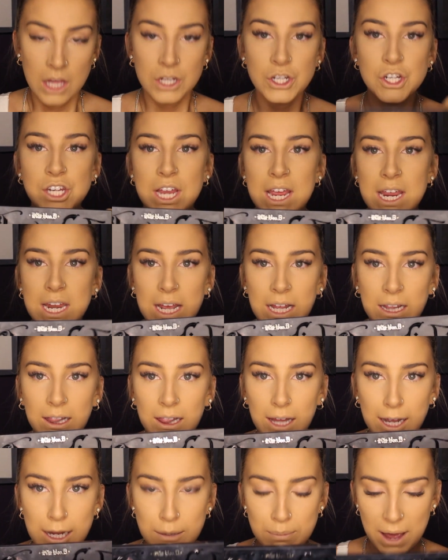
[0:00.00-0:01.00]
Shade
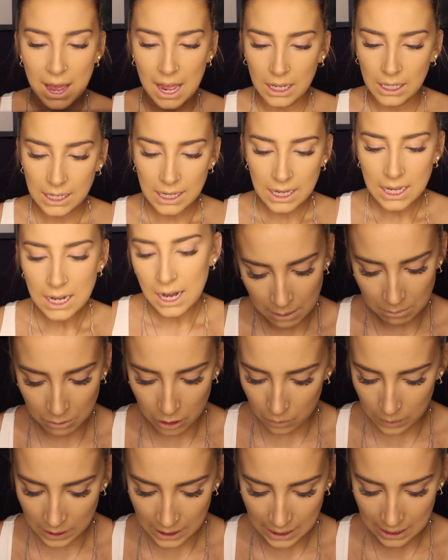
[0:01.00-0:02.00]
and Light palette. I'm
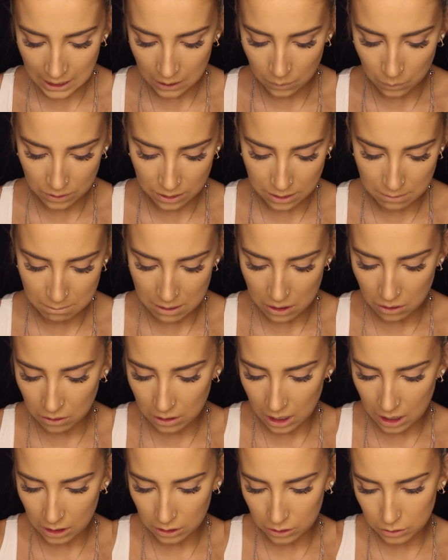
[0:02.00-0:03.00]
going in with the middle
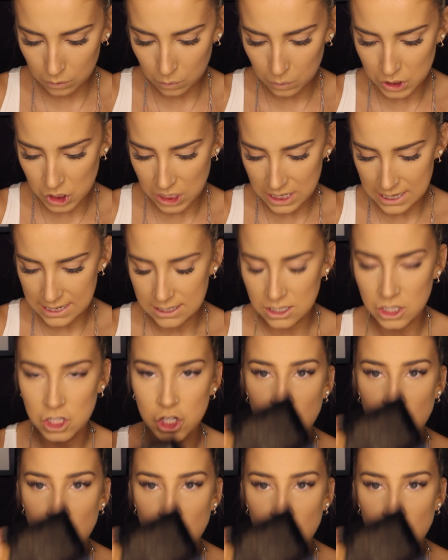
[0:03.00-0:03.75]
color, which is